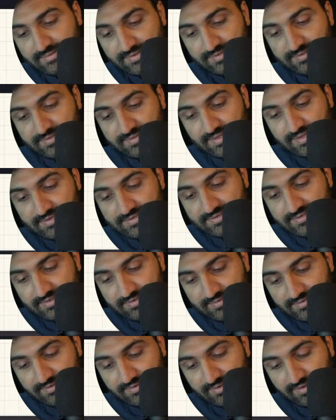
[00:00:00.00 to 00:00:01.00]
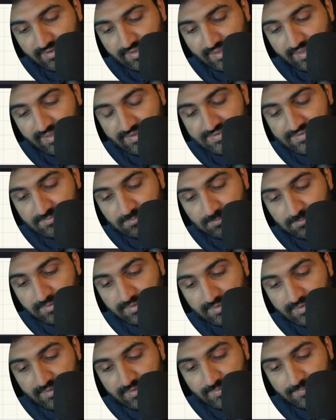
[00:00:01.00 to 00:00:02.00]
section as
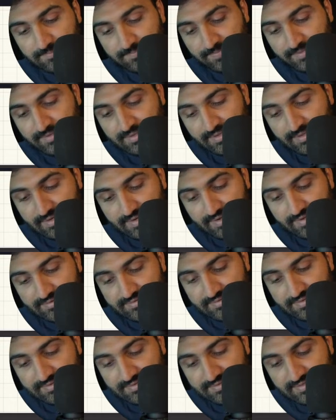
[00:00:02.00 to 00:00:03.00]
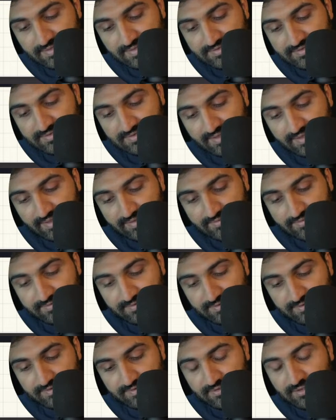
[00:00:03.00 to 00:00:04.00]
B, and this section as
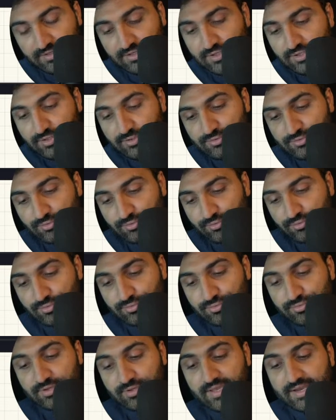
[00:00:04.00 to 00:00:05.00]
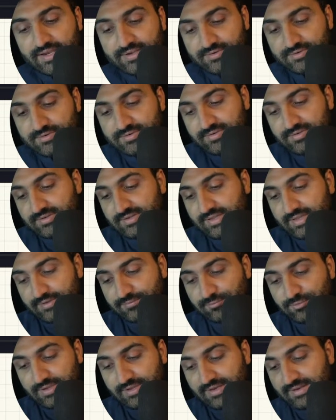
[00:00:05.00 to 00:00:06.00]
C, so that like
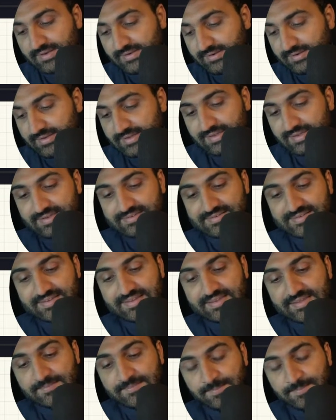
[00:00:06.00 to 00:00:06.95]
we can easily